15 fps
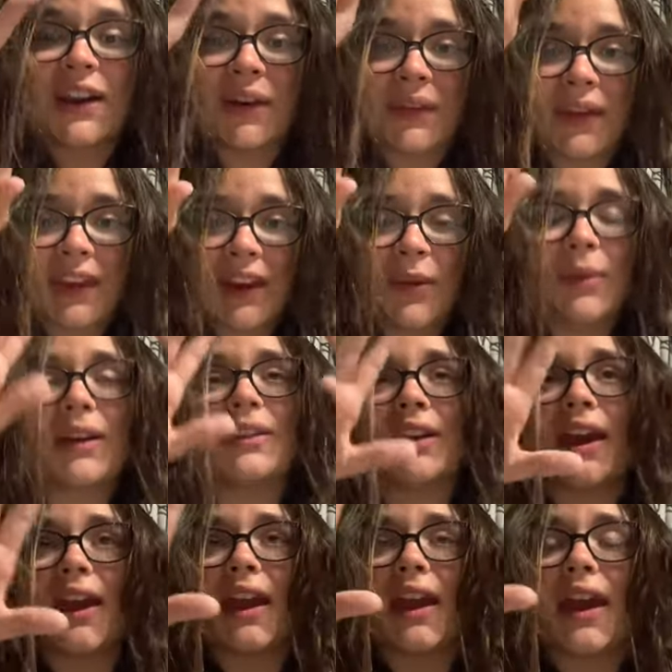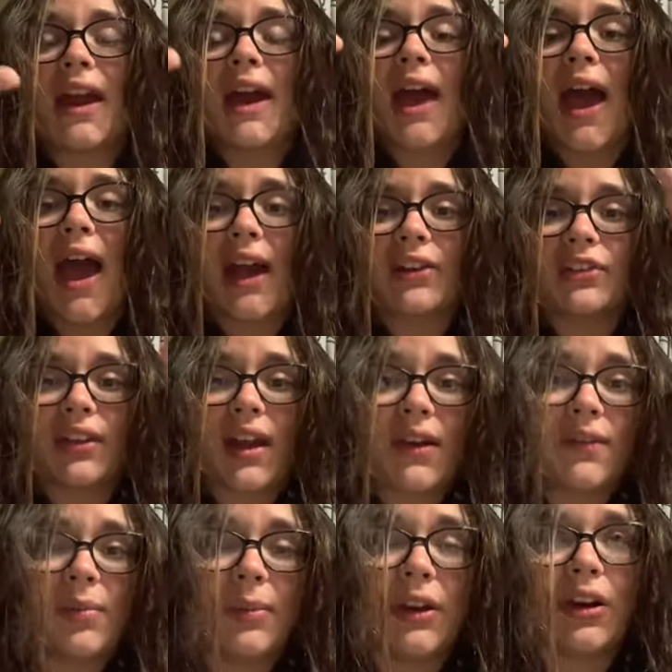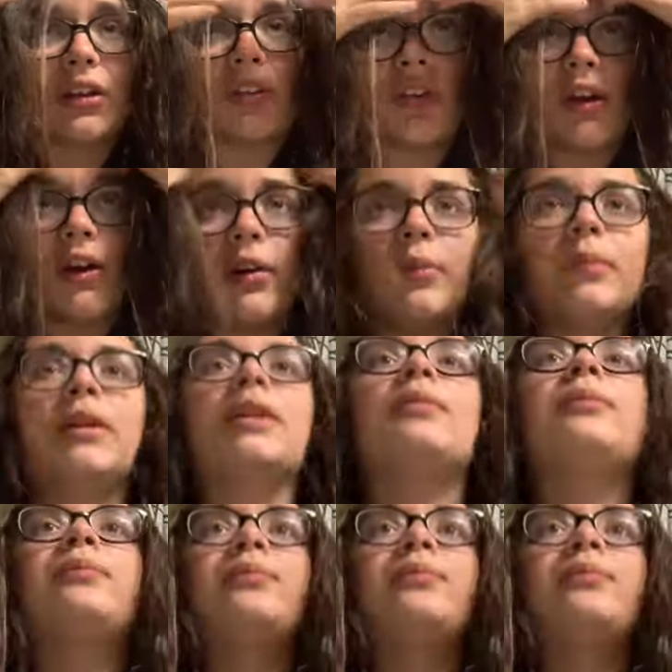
over here because I actually have a mirror to help me.